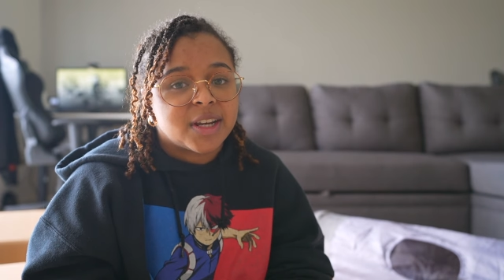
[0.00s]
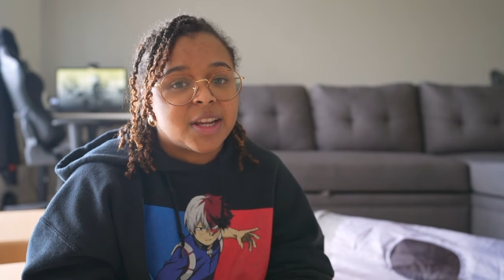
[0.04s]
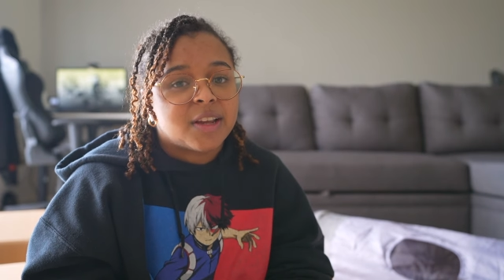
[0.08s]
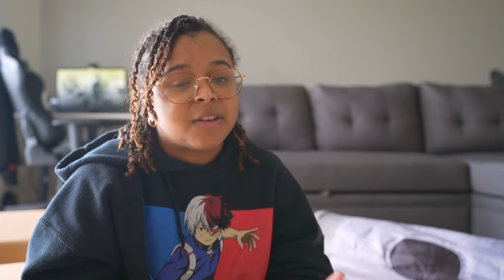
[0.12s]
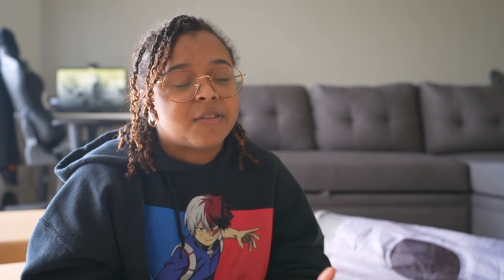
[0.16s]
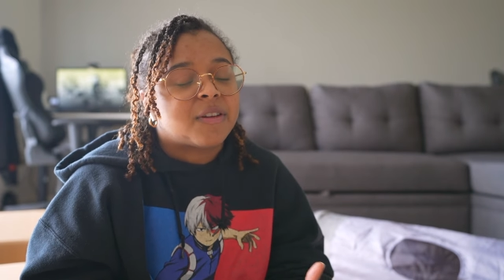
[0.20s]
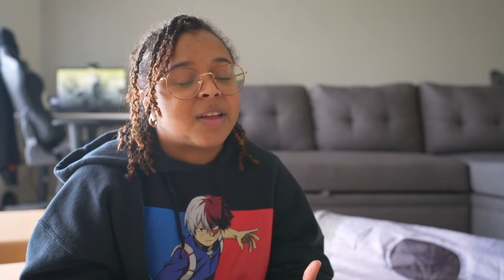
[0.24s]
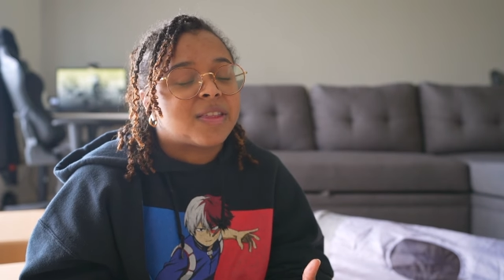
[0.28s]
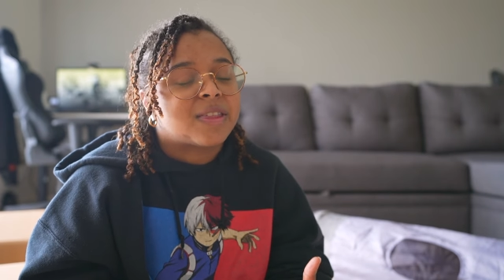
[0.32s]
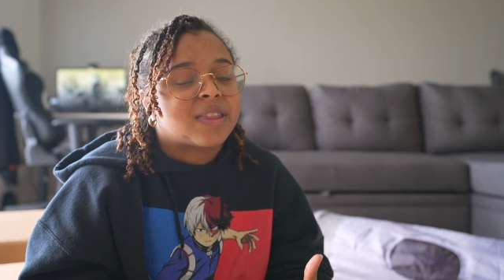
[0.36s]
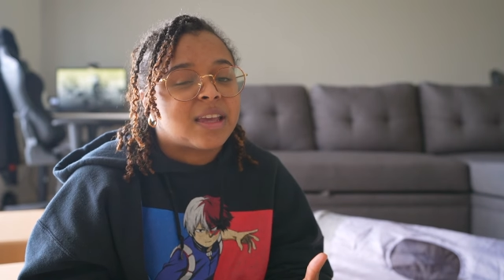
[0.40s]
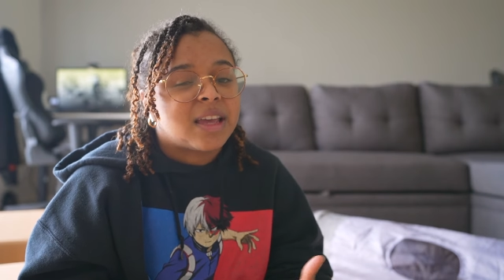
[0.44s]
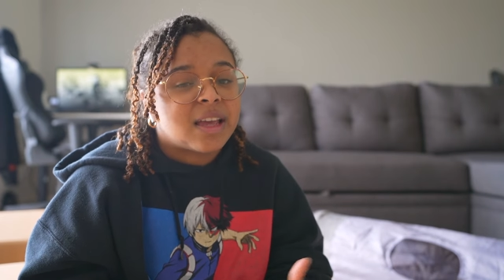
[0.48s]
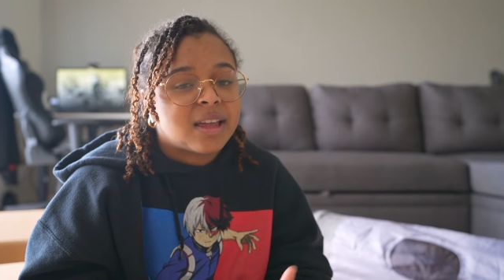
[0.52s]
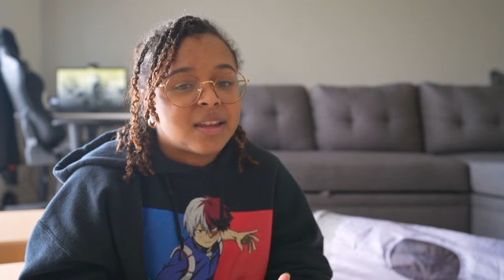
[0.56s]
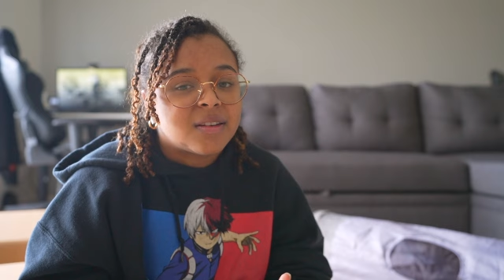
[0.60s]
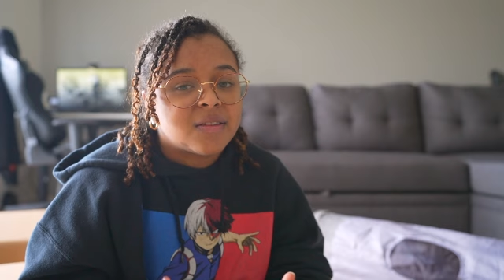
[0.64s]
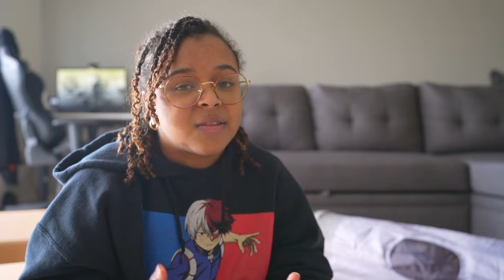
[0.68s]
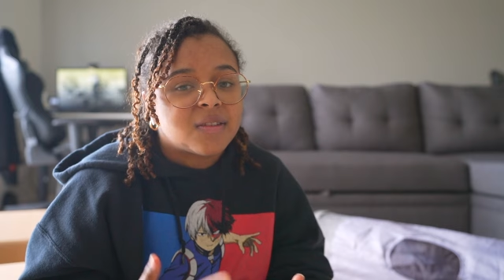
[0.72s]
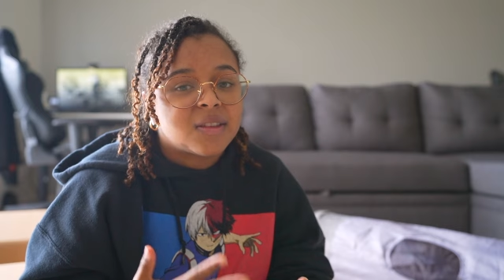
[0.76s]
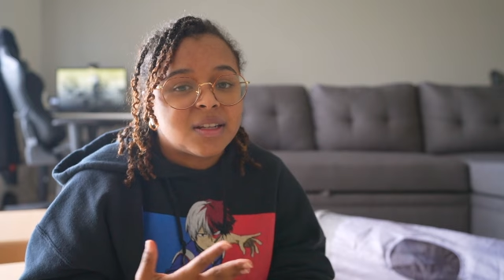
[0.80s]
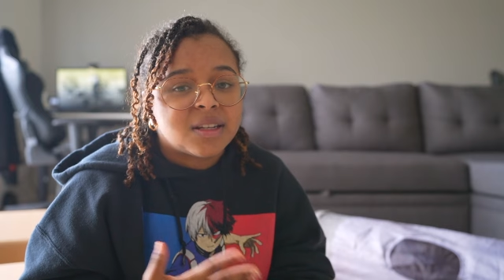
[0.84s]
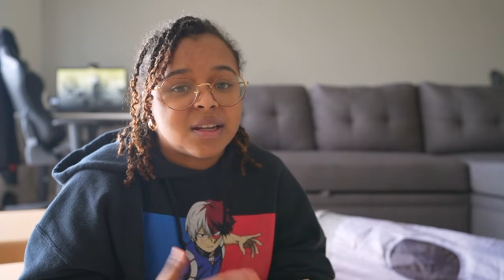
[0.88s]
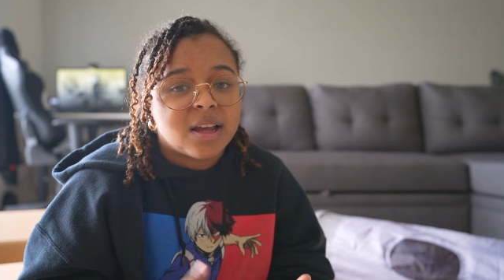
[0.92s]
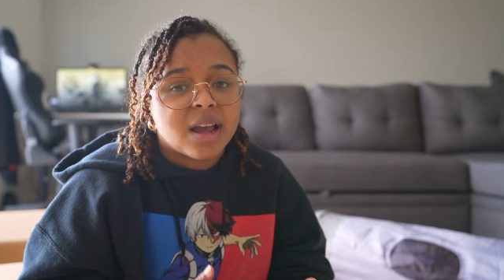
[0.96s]
If at the end
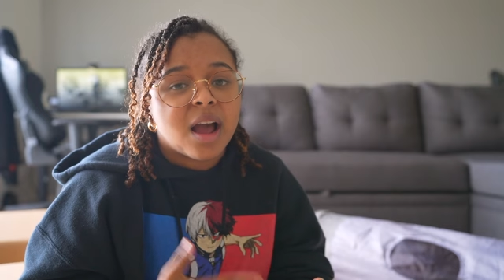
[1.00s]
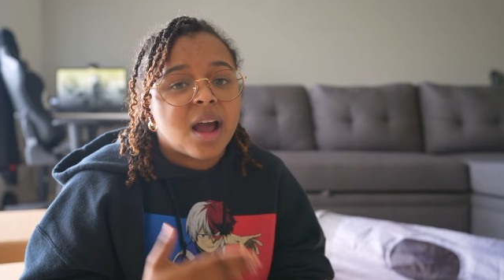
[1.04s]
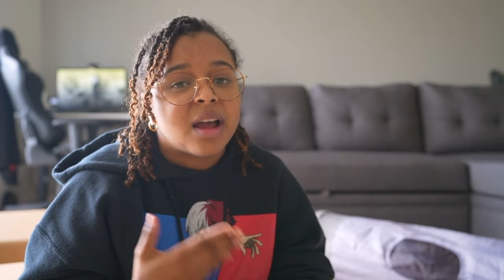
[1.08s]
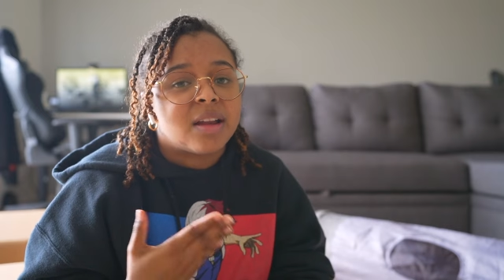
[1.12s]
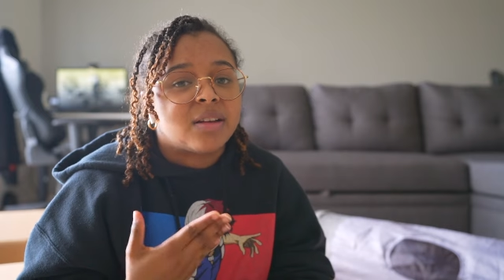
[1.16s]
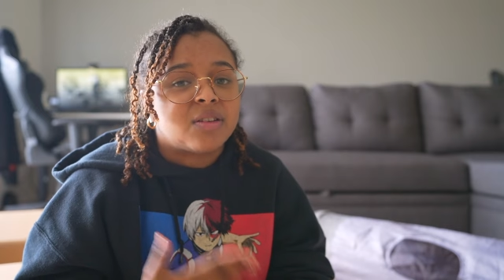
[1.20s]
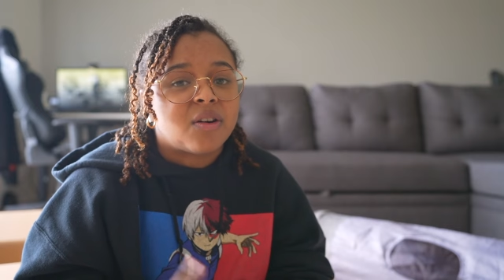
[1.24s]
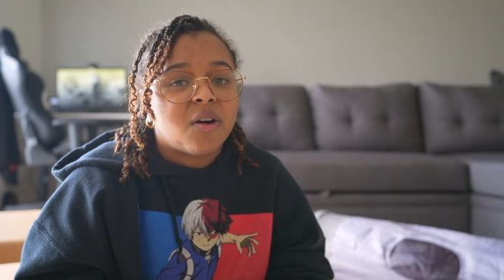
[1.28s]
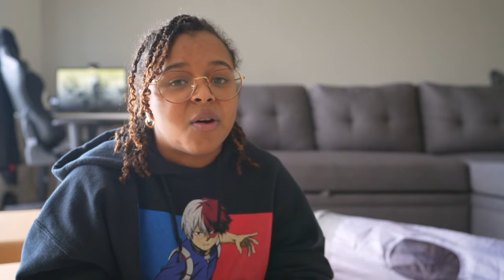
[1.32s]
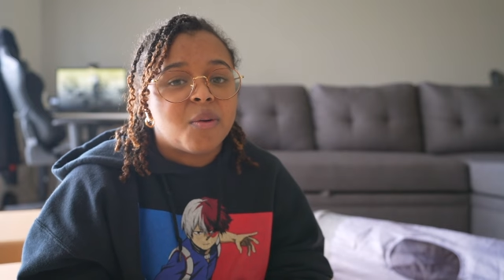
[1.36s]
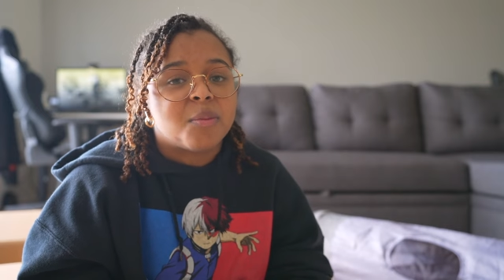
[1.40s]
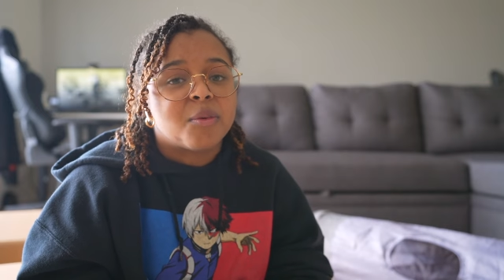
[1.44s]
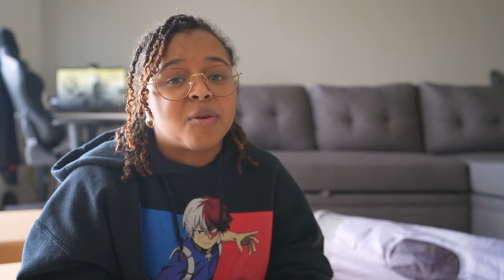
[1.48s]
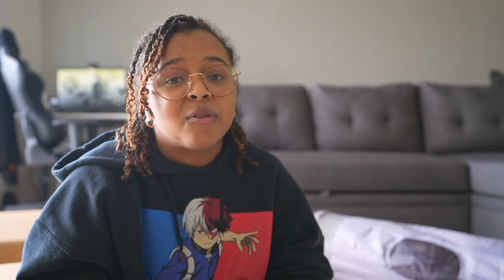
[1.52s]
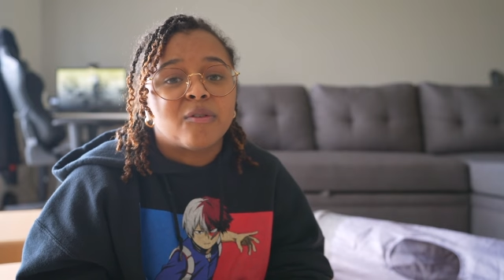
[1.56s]
of the day I don't